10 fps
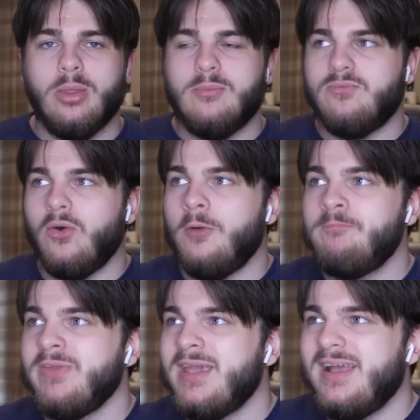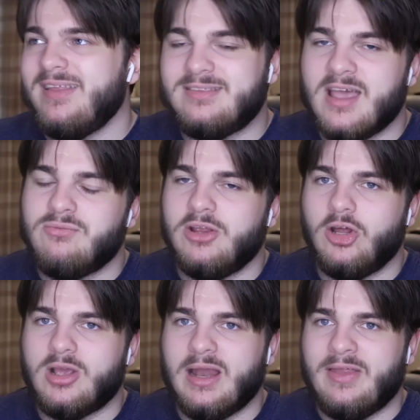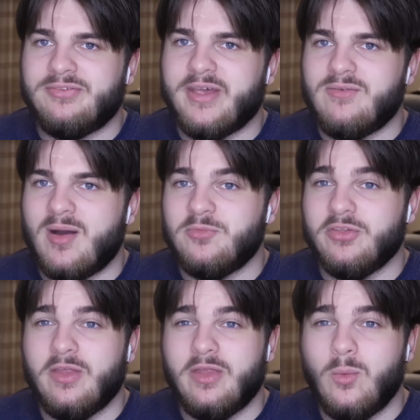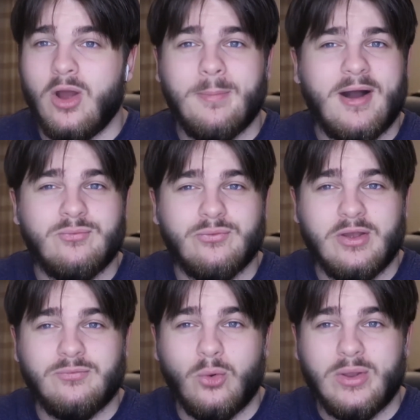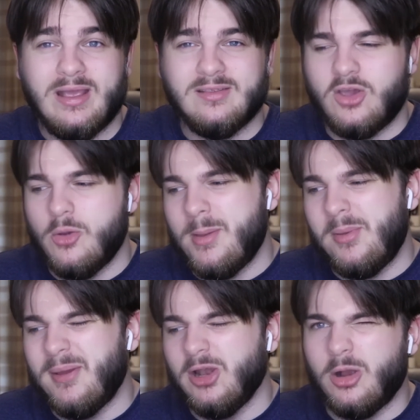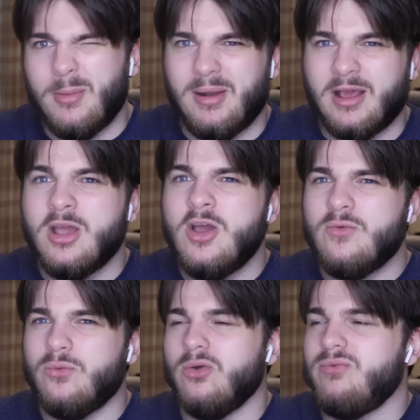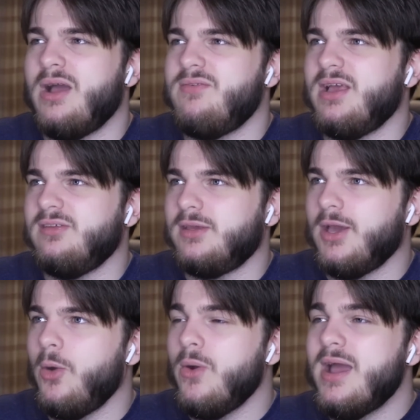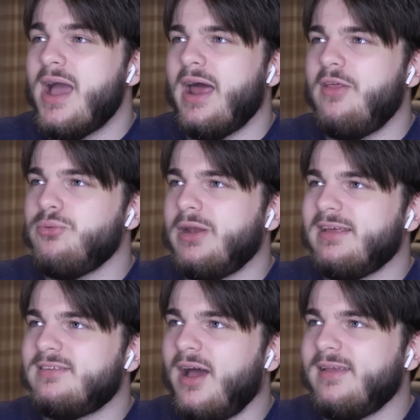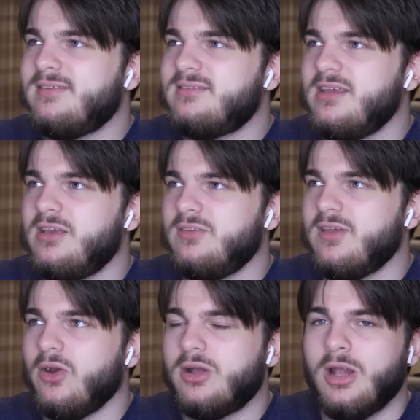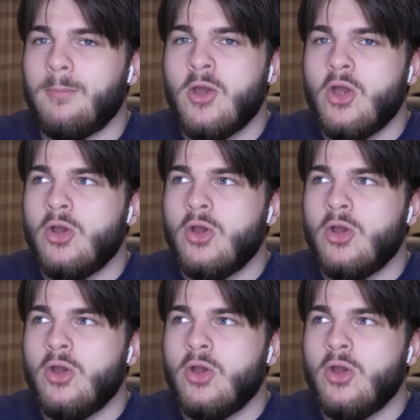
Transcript: them for. They're definitely looking like the Southampton that they were about 3 or 4 years ago, maybe a bit longer, maybe like 4 or 5 years ago. And it's really exciting to see because they're a club